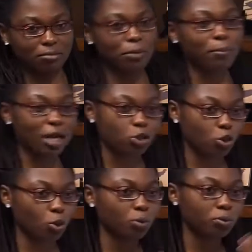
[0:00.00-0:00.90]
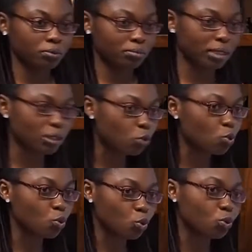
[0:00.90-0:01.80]
me pacho, me de
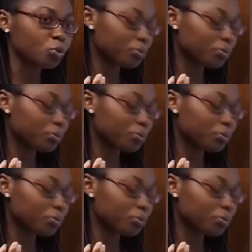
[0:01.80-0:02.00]
kuku,